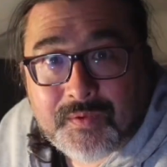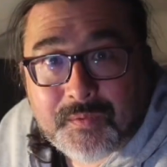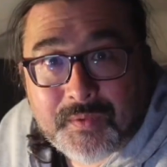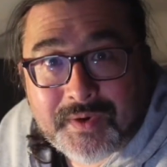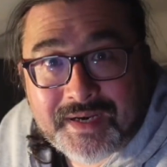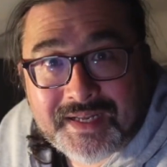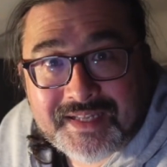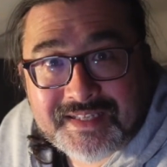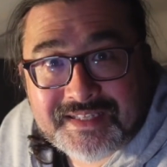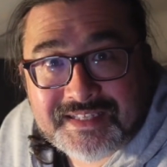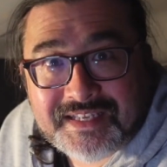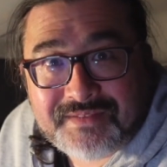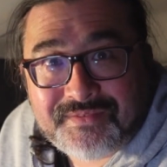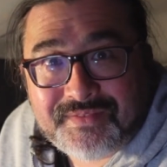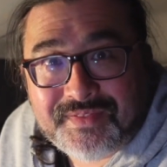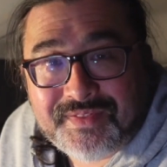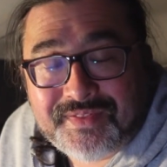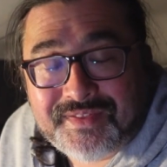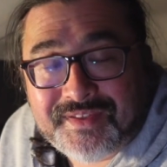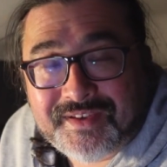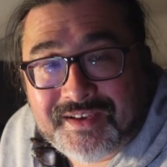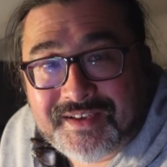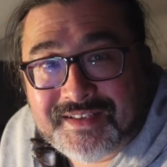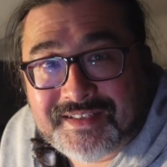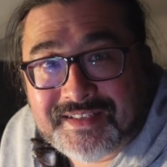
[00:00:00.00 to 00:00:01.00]
Well, it's
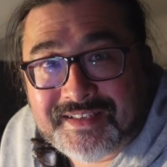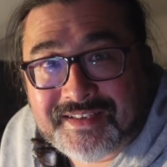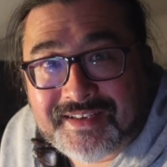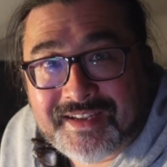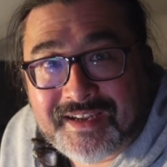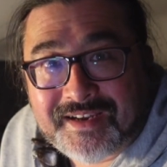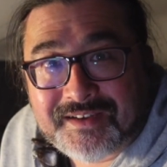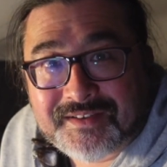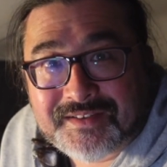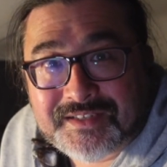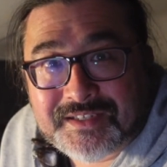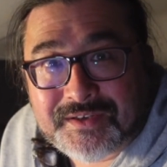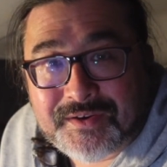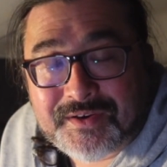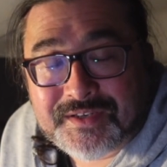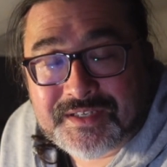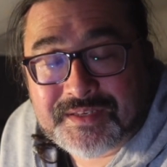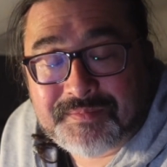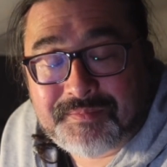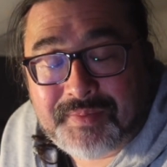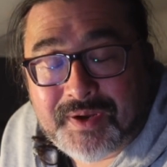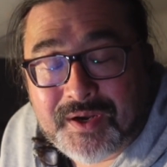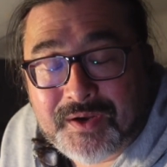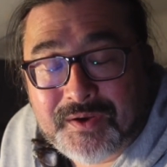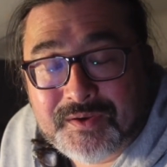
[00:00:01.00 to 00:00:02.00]
7:30 now, so I
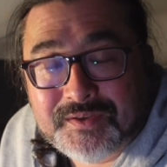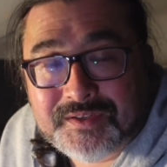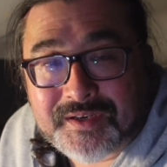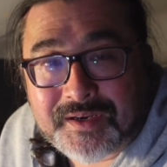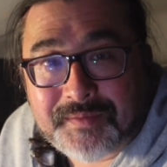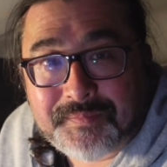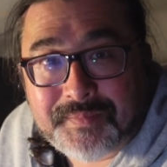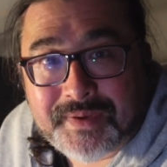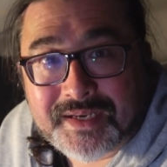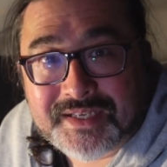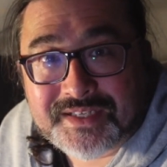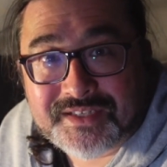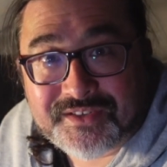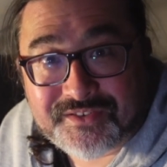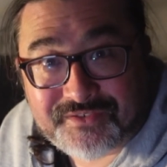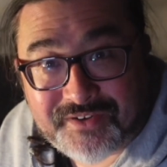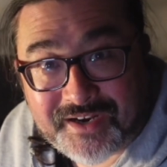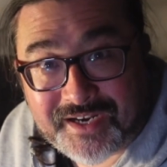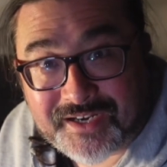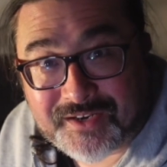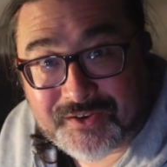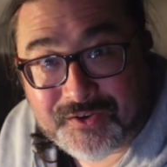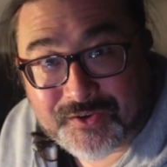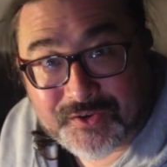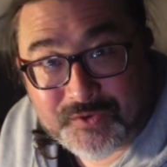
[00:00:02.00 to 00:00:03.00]
suppose I best
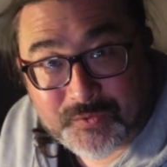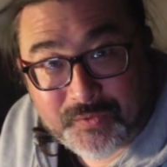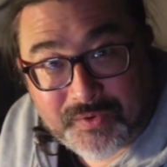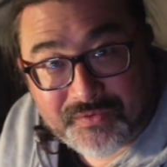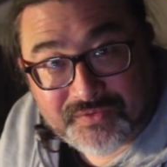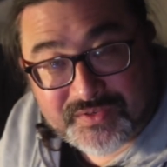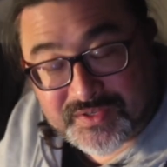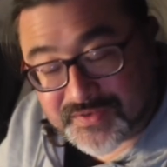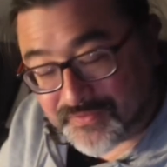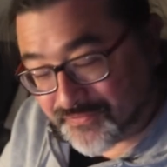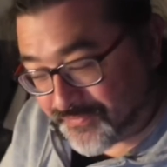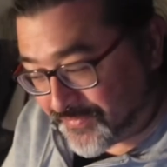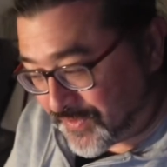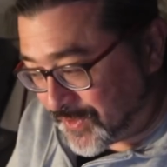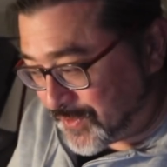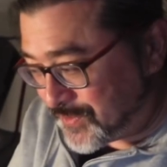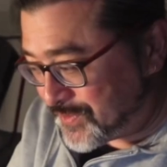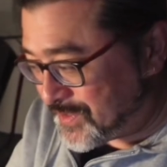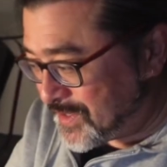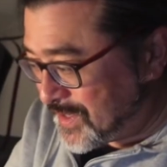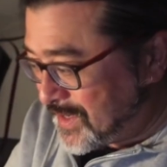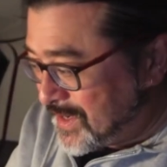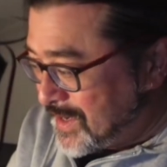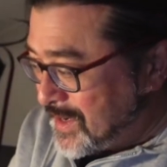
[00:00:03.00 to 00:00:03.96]
crack on with some food.